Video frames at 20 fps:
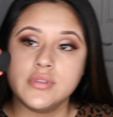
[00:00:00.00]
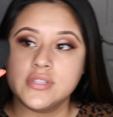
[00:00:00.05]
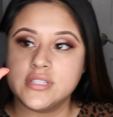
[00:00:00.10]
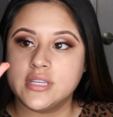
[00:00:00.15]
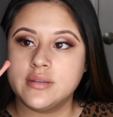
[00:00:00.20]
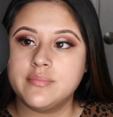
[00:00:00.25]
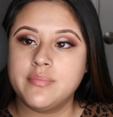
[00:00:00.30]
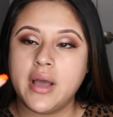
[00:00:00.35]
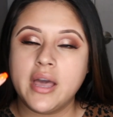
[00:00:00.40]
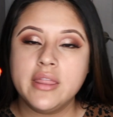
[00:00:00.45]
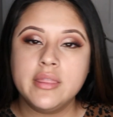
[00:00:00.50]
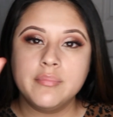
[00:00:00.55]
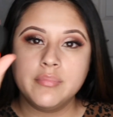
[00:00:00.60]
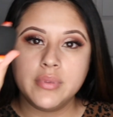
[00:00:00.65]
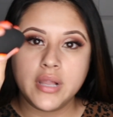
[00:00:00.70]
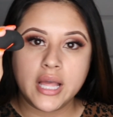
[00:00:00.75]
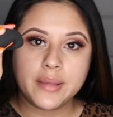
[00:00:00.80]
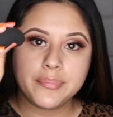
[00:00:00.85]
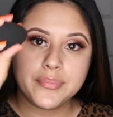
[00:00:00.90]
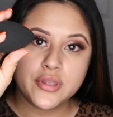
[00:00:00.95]
did buy the
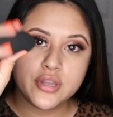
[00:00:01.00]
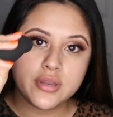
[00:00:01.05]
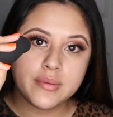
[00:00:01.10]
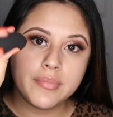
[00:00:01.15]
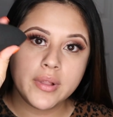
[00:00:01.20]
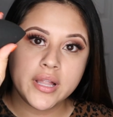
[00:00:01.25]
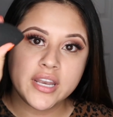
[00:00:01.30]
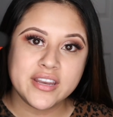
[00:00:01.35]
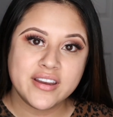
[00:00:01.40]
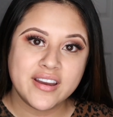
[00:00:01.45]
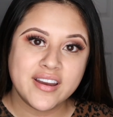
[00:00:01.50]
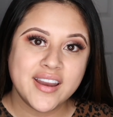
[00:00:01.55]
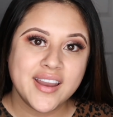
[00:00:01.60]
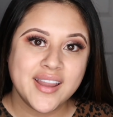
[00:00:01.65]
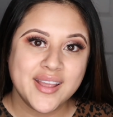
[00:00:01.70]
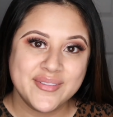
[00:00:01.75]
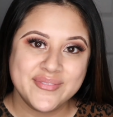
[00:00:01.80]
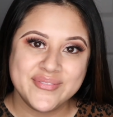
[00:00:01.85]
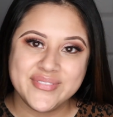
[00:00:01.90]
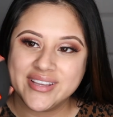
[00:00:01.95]
black beauty blender
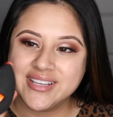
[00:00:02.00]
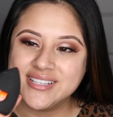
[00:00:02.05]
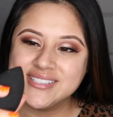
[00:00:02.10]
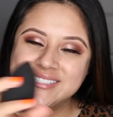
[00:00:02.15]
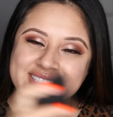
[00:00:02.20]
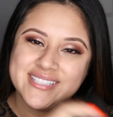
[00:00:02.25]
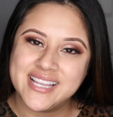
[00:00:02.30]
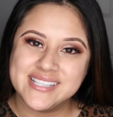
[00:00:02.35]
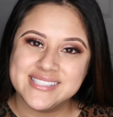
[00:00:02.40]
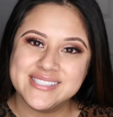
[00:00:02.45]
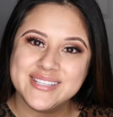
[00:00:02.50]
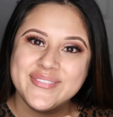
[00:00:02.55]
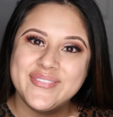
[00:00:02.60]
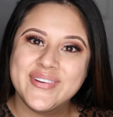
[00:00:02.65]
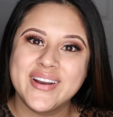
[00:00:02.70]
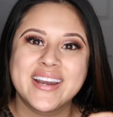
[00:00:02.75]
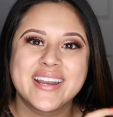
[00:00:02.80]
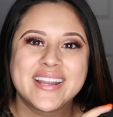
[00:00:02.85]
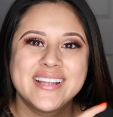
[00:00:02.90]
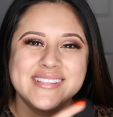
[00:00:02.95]
because Desi
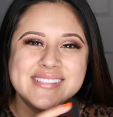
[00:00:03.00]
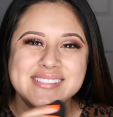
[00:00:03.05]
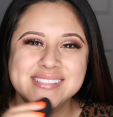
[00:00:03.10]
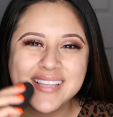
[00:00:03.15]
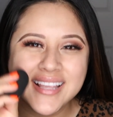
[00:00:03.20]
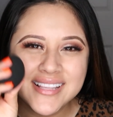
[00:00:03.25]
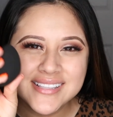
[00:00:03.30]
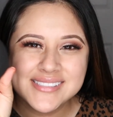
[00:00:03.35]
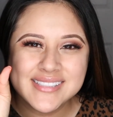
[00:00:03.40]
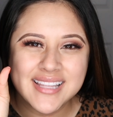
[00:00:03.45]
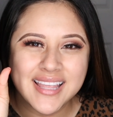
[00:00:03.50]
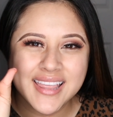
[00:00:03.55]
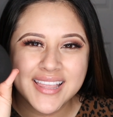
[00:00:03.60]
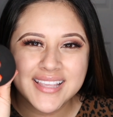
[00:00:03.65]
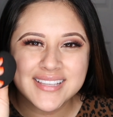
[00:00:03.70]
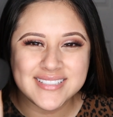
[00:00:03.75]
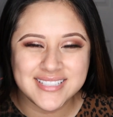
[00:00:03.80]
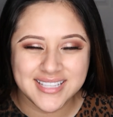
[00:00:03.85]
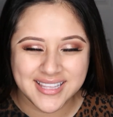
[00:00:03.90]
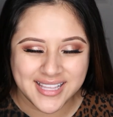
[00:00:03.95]
Perkins says like
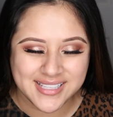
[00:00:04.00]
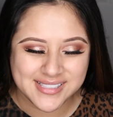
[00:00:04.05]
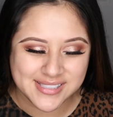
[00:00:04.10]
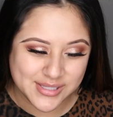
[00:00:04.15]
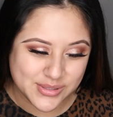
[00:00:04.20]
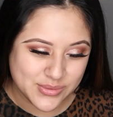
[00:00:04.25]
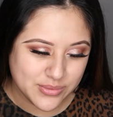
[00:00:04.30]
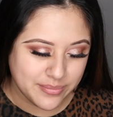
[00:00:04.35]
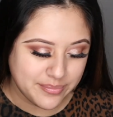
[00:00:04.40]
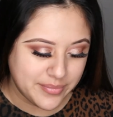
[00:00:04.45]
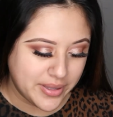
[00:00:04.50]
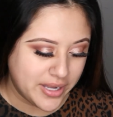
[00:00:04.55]
she likes this one